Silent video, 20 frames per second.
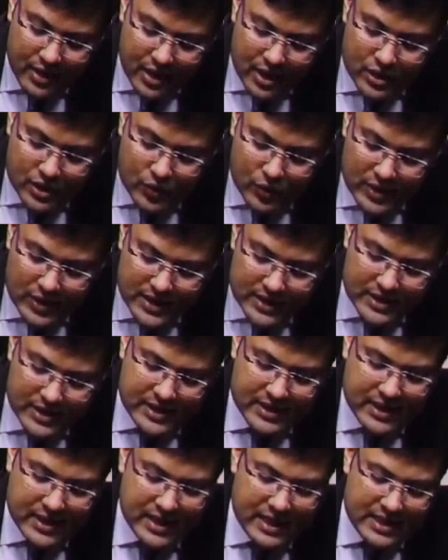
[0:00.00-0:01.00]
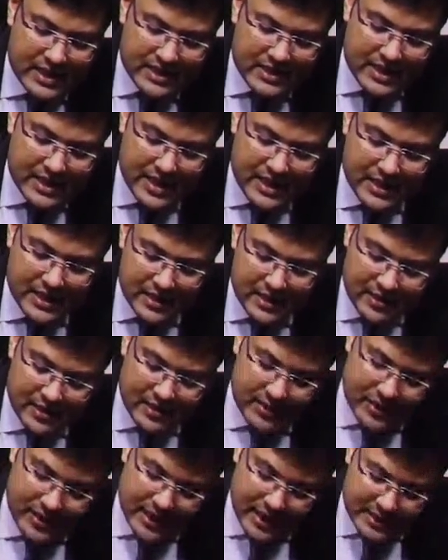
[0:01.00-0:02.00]
So what is this Cullen sign?
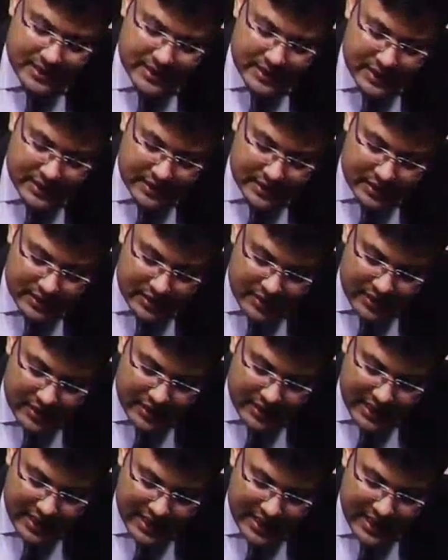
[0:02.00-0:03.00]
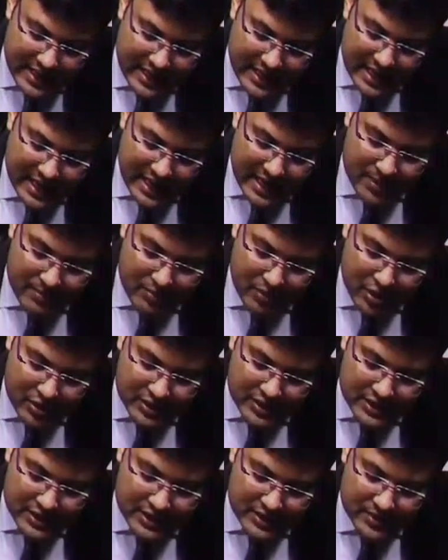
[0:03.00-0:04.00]
It's the
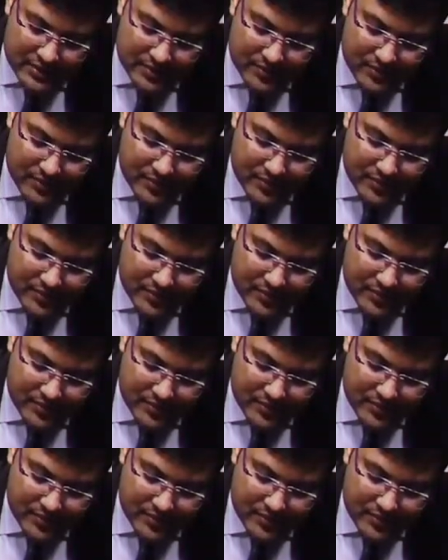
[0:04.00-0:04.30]
ecchymosis